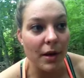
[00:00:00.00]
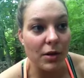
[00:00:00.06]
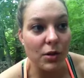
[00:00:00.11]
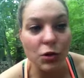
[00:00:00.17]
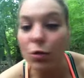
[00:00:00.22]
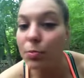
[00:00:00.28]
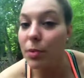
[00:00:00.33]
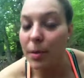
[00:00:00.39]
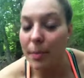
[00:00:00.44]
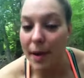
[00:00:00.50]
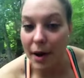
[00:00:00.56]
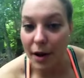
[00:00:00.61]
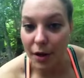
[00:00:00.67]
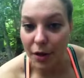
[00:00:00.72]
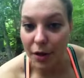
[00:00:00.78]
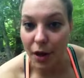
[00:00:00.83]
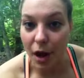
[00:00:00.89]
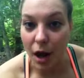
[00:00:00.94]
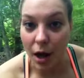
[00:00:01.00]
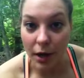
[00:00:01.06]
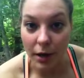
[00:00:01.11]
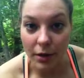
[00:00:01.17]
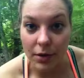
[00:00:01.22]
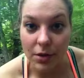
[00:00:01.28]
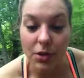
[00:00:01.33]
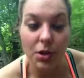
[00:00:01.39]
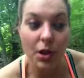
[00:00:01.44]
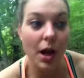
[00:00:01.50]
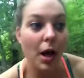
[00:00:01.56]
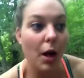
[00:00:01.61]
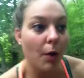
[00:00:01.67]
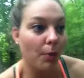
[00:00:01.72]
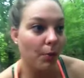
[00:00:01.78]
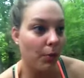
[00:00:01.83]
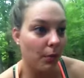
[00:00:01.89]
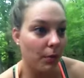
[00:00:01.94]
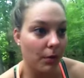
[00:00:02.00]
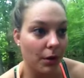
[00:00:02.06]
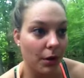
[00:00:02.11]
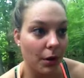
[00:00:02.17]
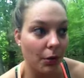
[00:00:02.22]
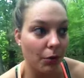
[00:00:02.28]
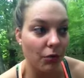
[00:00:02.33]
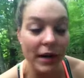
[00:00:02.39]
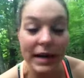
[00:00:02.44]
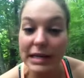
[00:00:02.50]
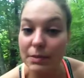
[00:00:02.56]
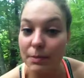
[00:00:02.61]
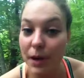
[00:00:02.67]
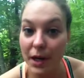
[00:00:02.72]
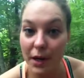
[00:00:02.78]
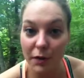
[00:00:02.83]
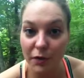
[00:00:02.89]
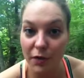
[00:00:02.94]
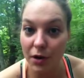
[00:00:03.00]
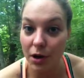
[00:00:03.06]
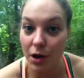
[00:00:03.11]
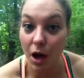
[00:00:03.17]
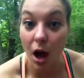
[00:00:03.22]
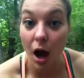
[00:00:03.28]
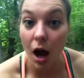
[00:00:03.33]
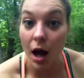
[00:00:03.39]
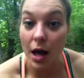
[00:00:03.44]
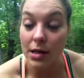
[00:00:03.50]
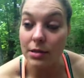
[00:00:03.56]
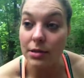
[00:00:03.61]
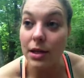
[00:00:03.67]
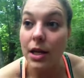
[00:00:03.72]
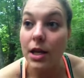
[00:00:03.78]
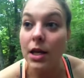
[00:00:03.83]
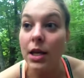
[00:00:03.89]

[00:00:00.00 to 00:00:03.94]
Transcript: a Zumba marathon to help you know raise money for a cause.